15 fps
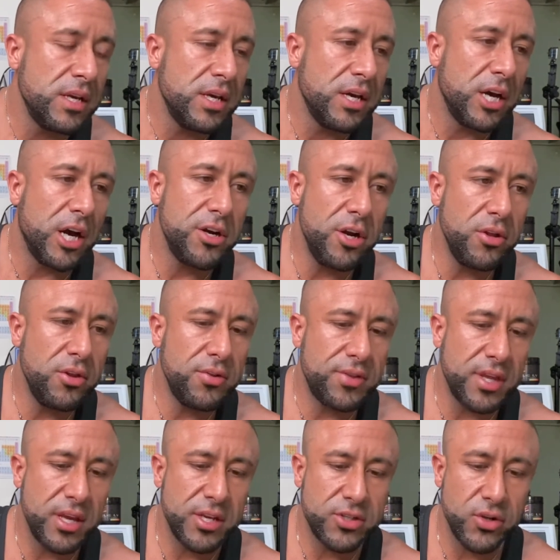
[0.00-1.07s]
another
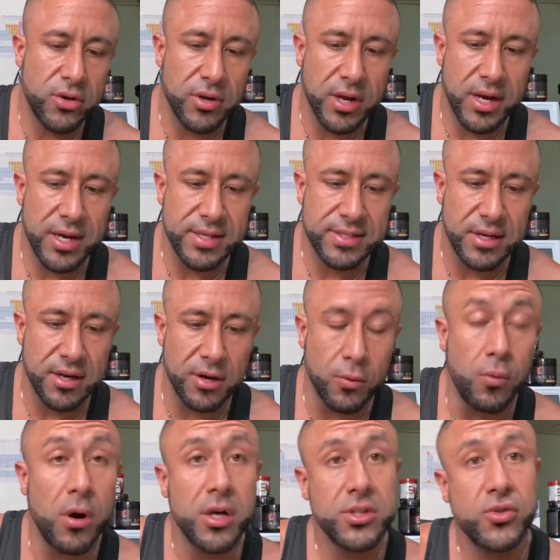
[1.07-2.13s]
things you guys
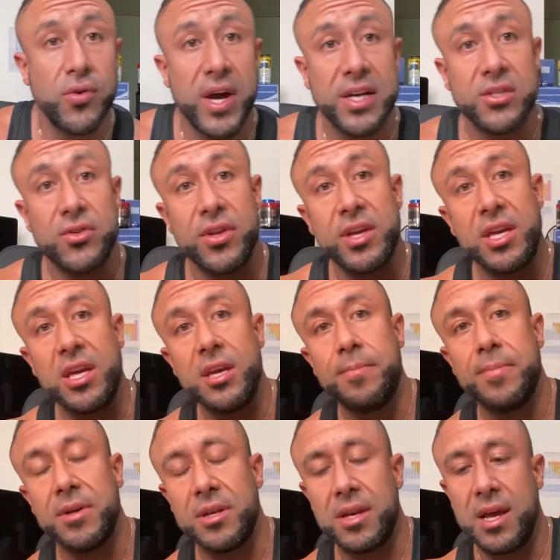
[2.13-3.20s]
want to actually keep
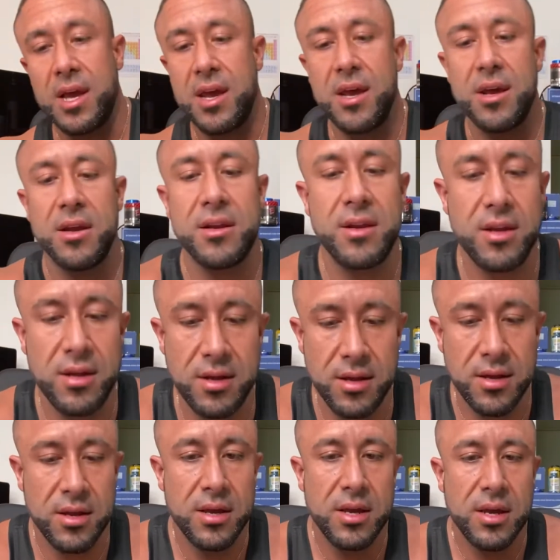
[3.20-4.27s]
in hand
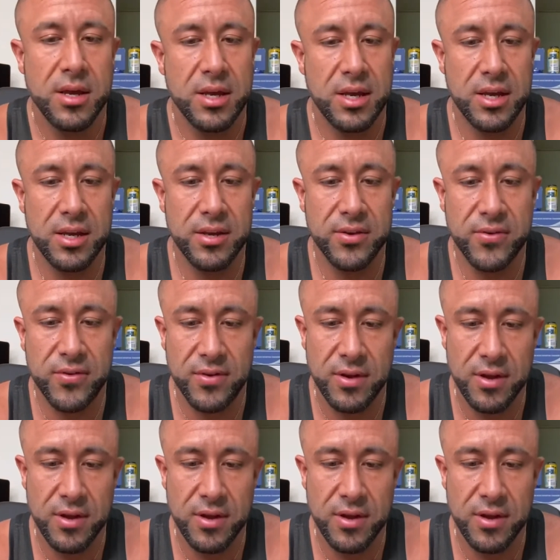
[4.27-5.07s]
is,